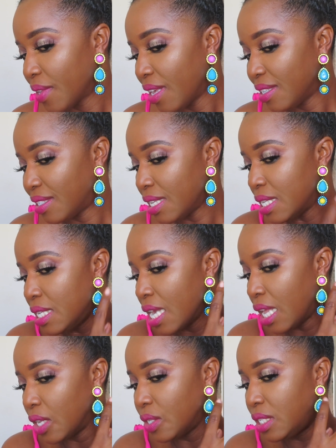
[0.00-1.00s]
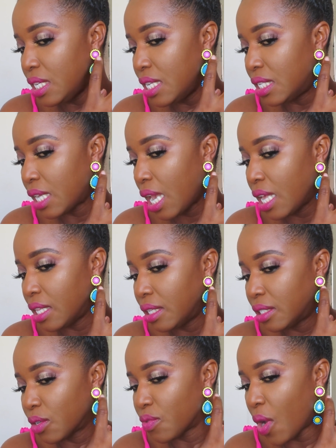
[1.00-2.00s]
It's the yellow
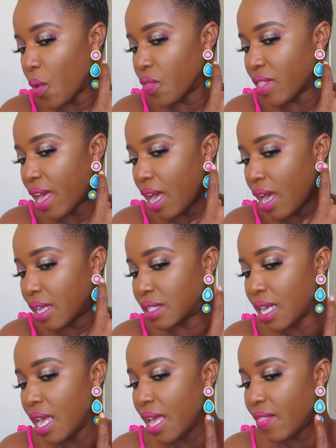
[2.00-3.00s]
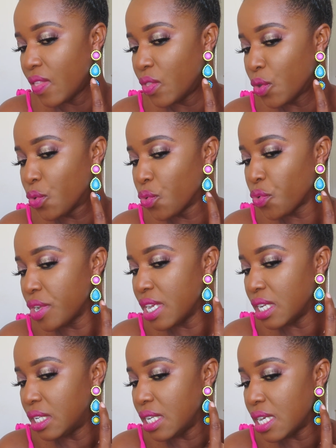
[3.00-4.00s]
details around that, then the
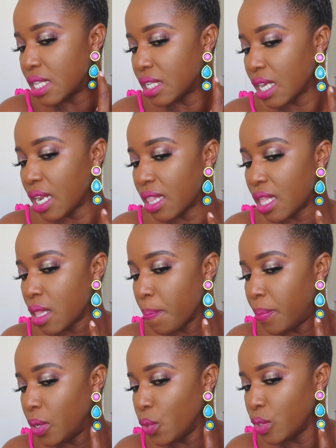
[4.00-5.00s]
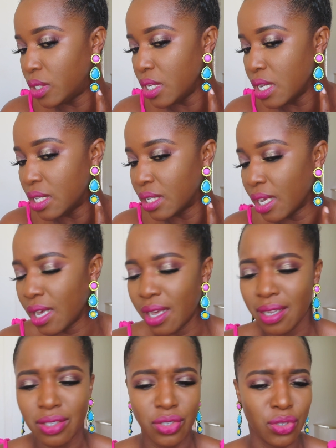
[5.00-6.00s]
green detail, and then the blue detail.
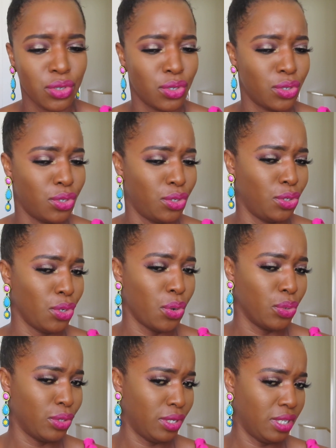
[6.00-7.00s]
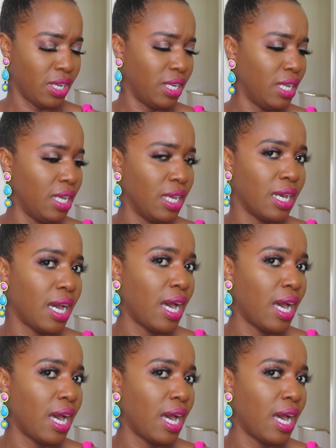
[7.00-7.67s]
It's just so stunning.